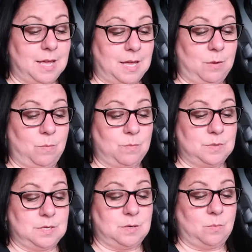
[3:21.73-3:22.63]
he
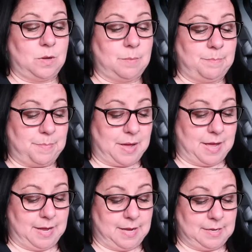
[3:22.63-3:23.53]
didn't want to
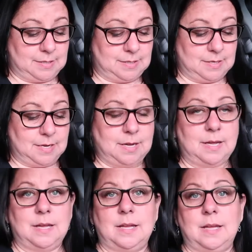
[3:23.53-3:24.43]
buy it,
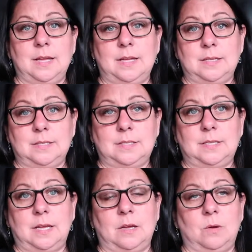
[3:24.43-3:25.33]

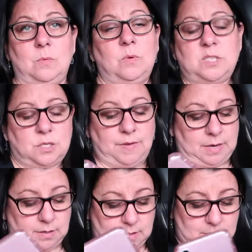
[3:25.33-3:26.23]
so, which is
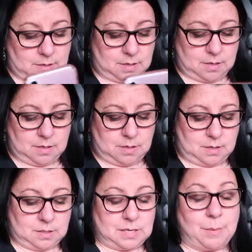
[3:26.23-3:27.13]
fine,
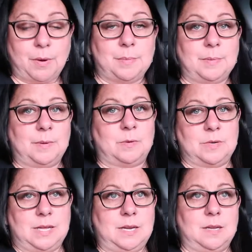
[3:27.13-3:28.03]
because I probably
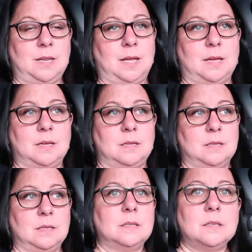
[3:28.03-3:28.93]
won't eat it like
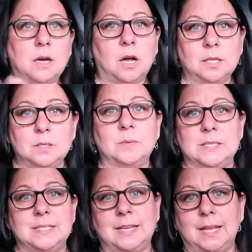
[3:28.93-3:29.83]
all in
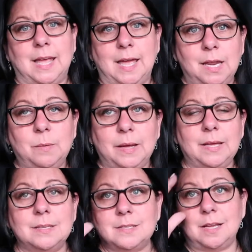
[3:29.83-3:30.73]
one sitting
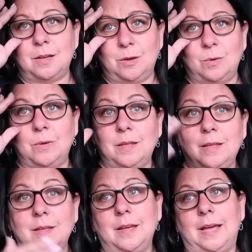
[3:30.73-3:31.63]
anyway, so
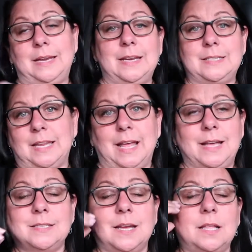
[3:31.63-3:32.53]
I need it to
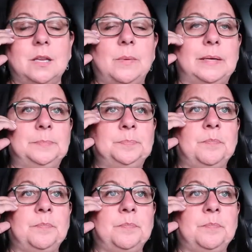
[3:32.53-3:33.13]
last like a little while.